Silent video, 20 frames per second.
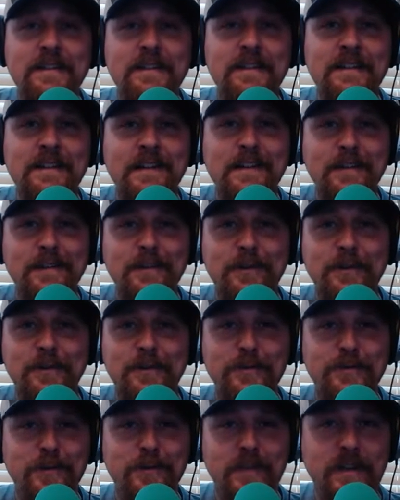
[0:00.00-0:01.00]
And the
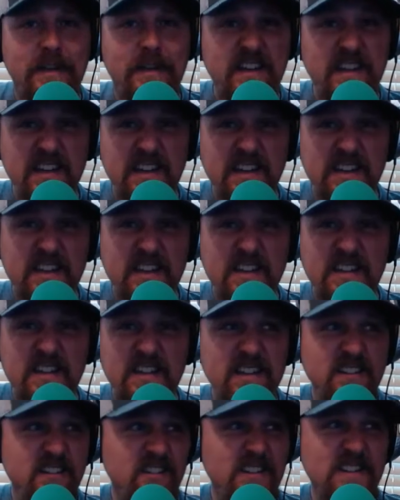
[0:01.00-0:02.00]
girls were like, "Huh?
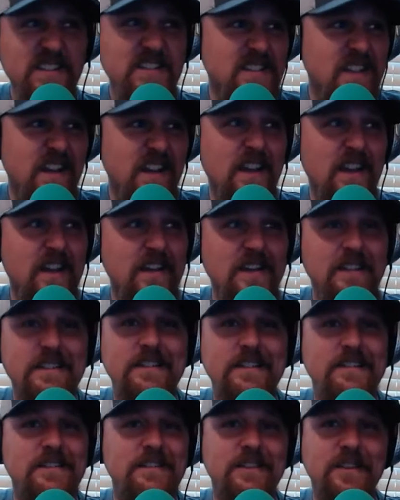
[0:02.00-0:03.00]
What is that?"
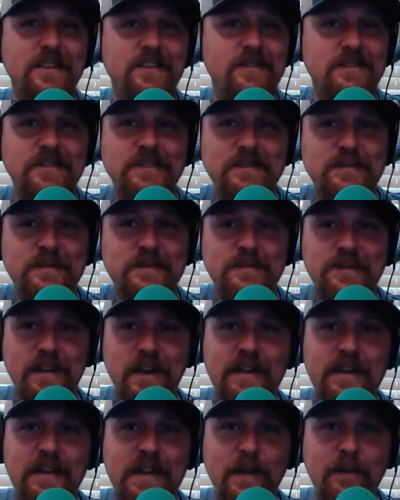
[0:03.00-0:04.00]
And Joe
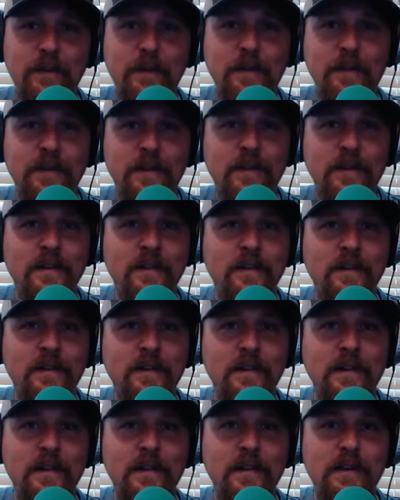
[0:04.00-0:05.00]
tried to give her
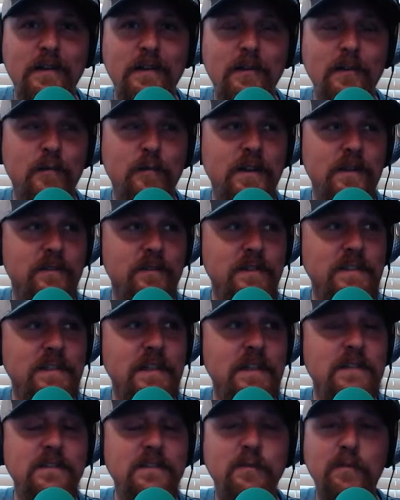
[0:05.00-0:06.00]
a little bit of a
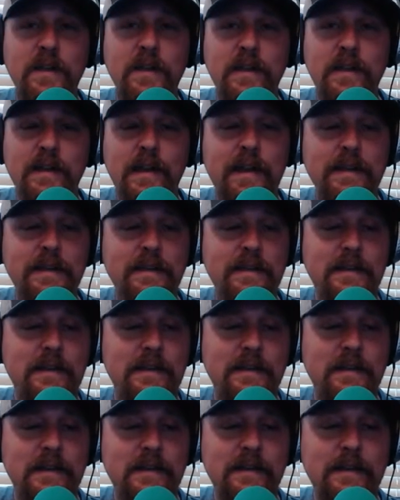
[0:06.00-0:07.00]
taste of Pig Latin,
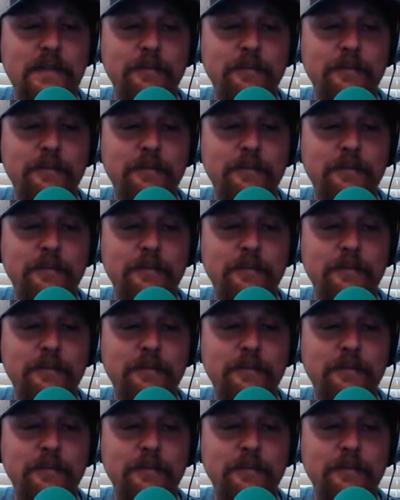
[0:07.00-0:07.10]
and